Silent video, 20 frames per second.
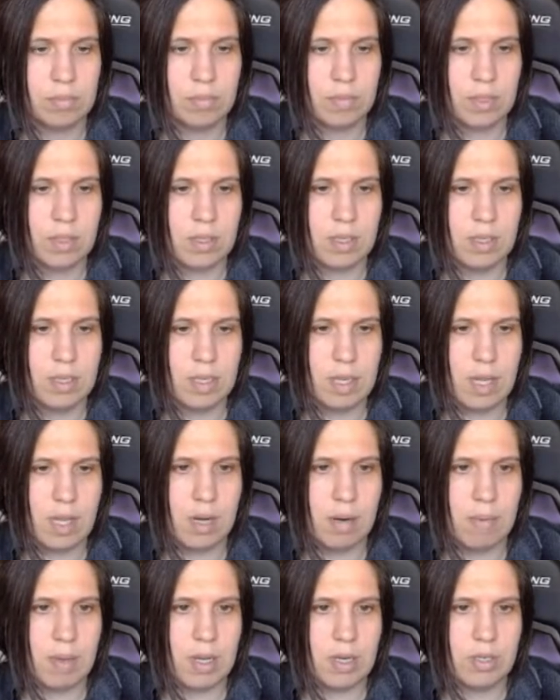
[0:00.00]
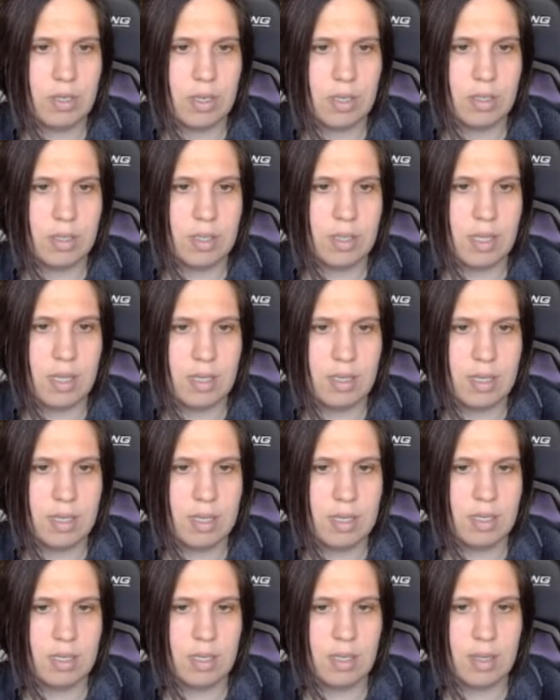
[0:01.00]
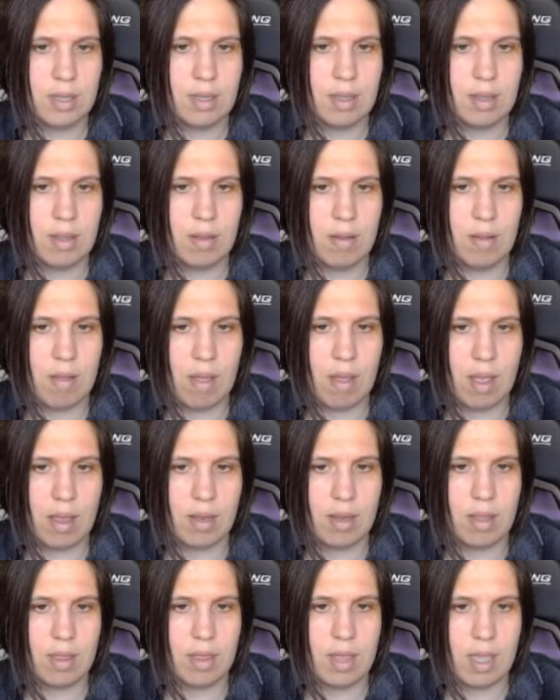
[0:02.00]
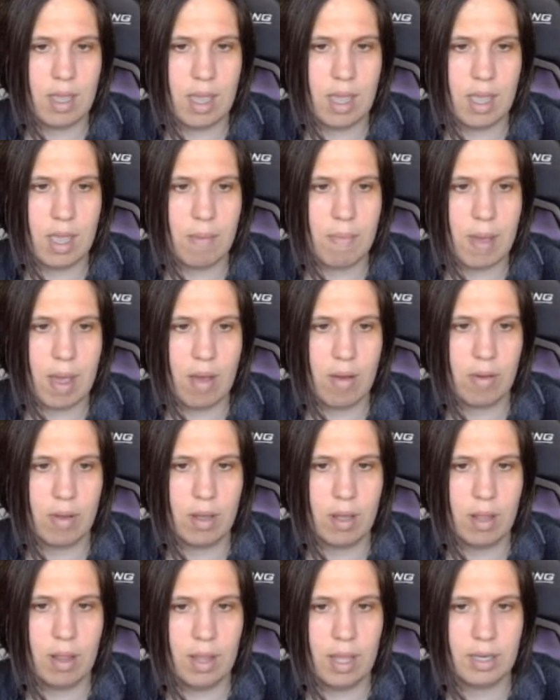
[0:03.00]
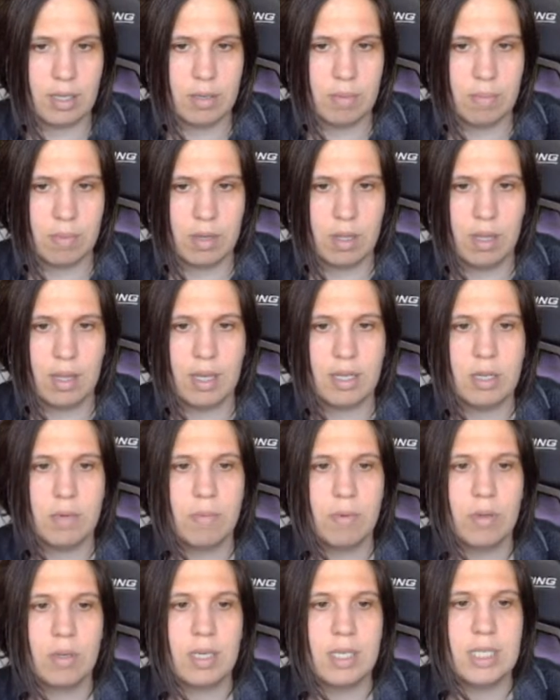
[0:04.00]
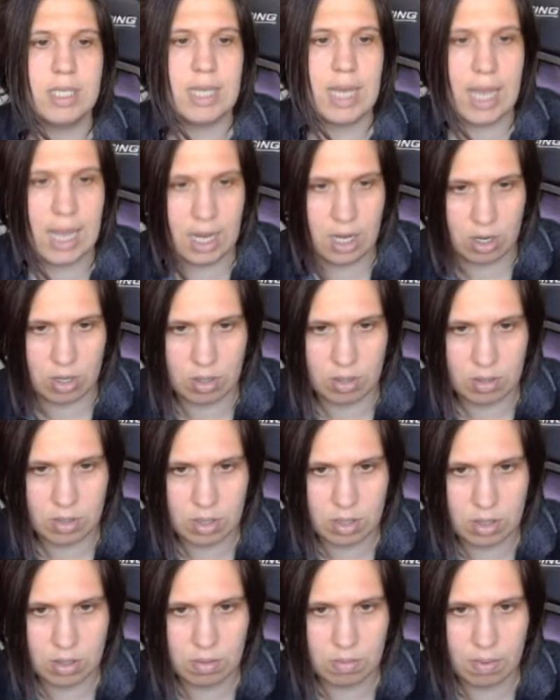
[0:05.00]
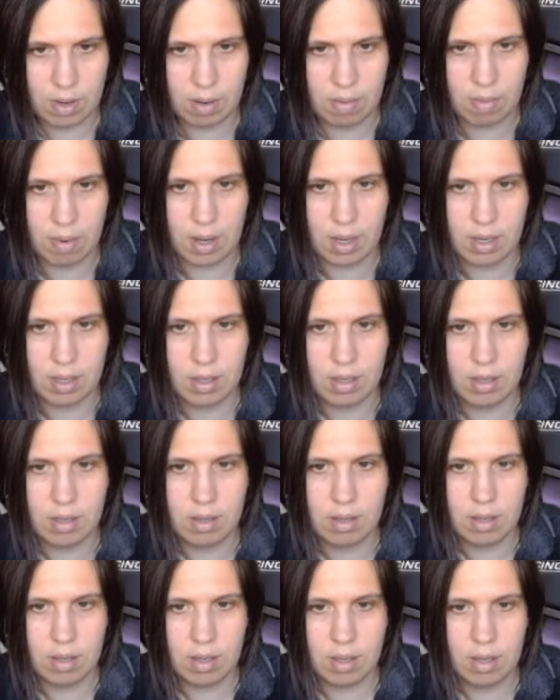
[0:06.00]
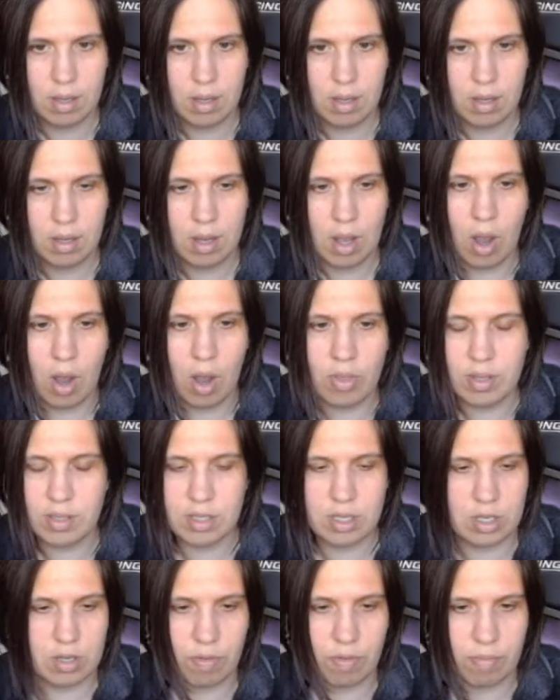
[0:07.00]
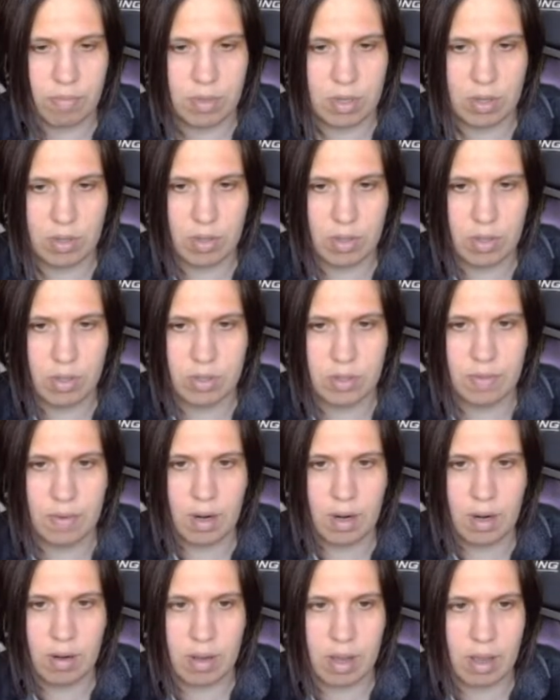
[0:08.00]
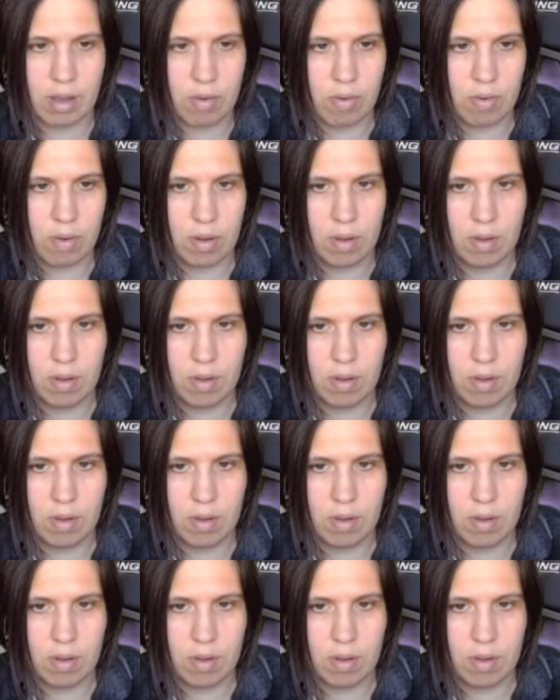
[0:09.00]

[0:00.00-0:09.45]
This is the animations. This is thinking about collectible containers. Wait. Oh, this is just from Doodlesfire. Okay, cool.